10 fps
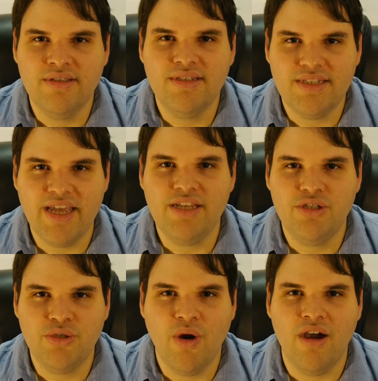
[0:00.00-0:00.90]
stay
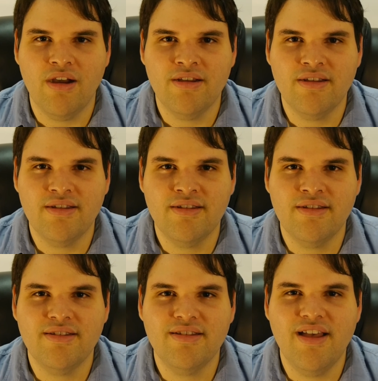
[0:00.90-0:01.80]
strong
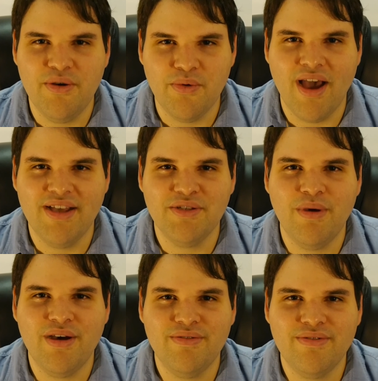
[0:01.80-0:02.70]
and rise
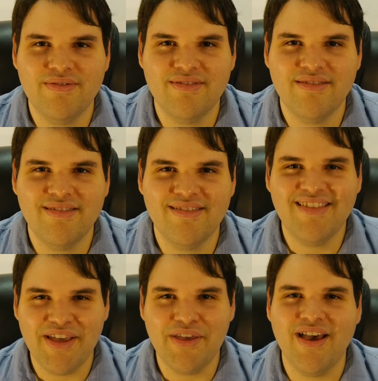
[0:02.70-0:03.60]
above.
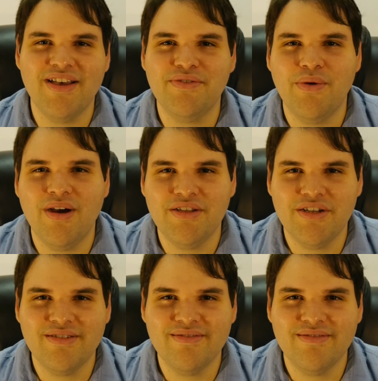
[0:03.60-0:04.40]
Thank you guys for watching.